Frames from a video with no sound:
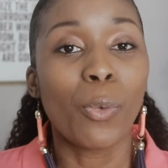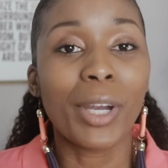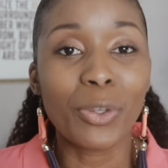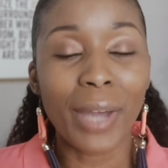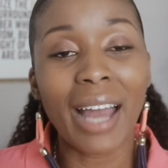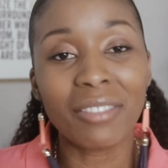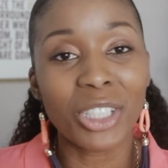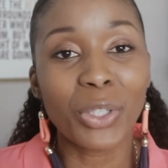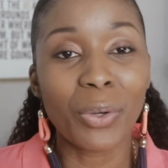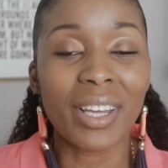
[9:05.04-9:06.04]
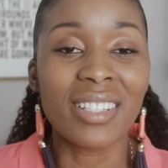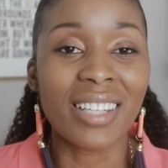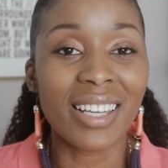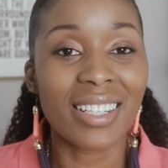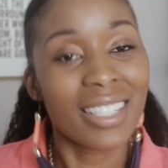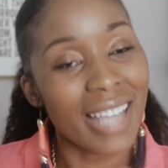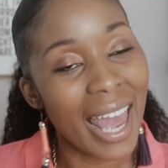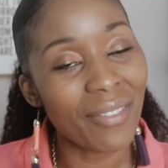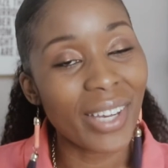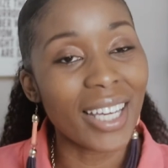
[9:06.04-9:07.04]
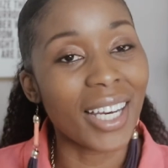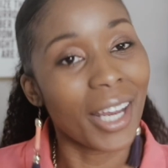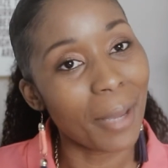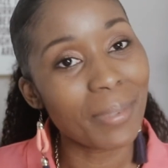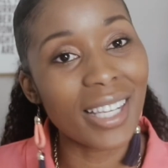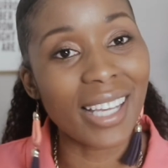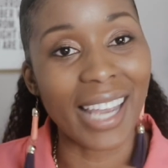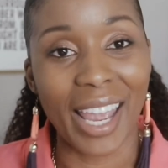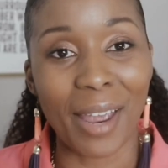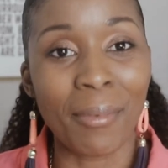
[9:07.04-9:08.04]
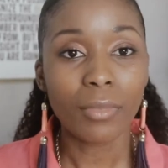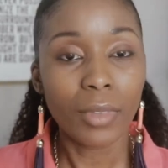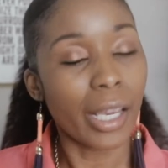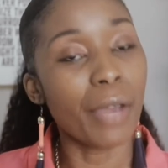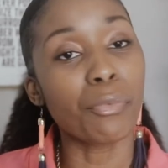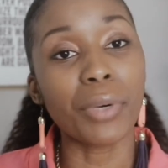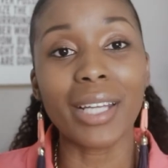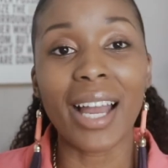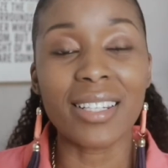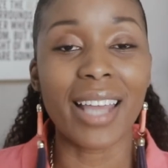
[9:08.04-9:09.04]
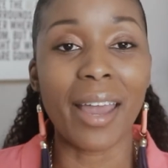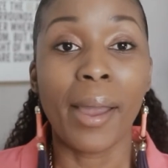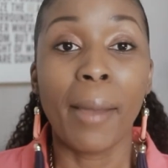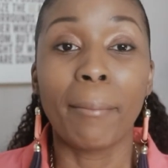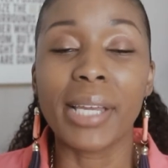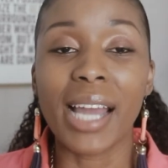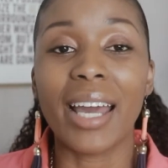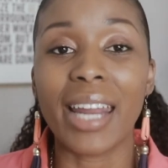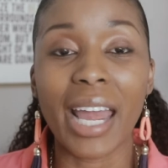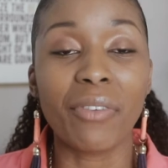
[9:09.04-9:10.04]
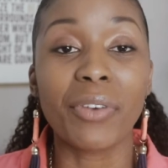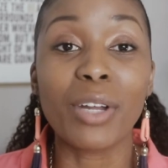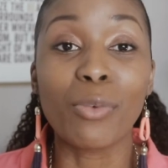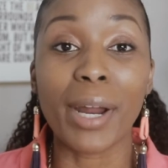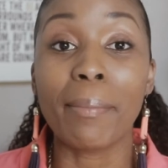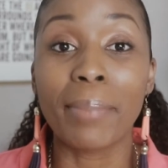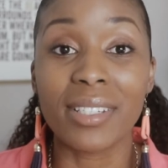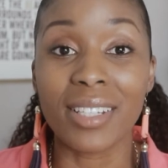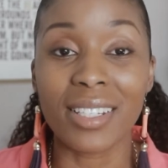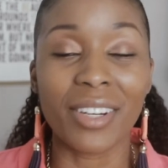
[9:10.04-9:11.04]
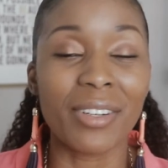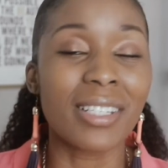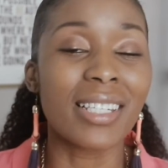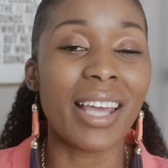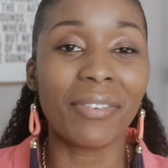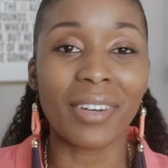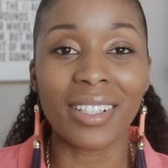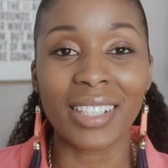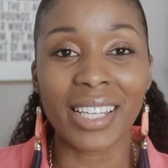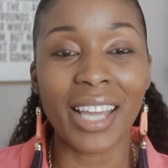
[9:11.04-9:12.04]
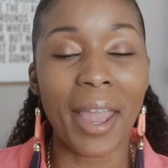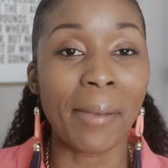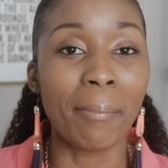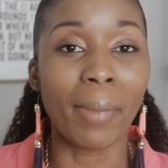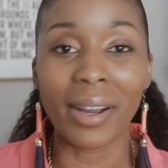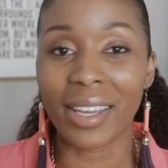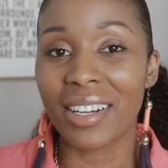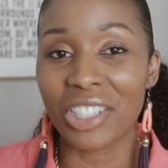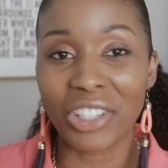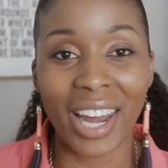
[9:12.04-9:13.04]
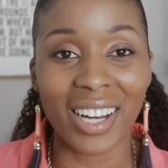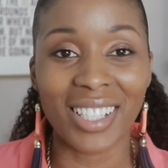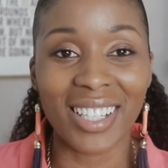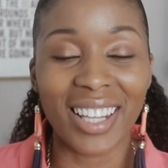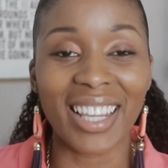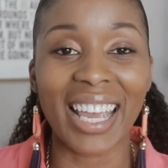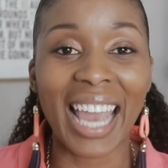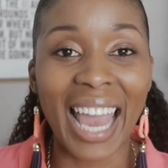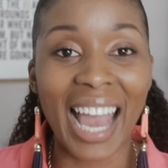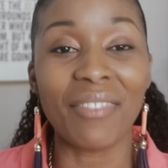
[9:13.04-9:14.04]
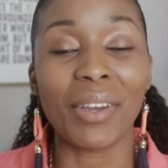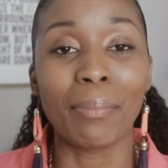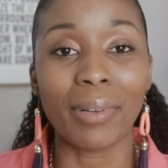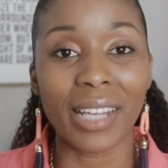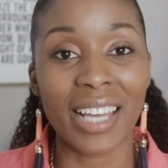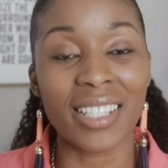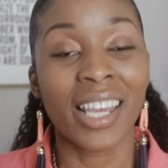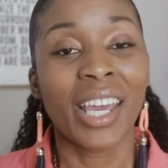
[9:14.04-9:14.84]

What you have to do is get savvy and hip to the game and realize that behind every great business, there is definitely a marketing strategy that they have in place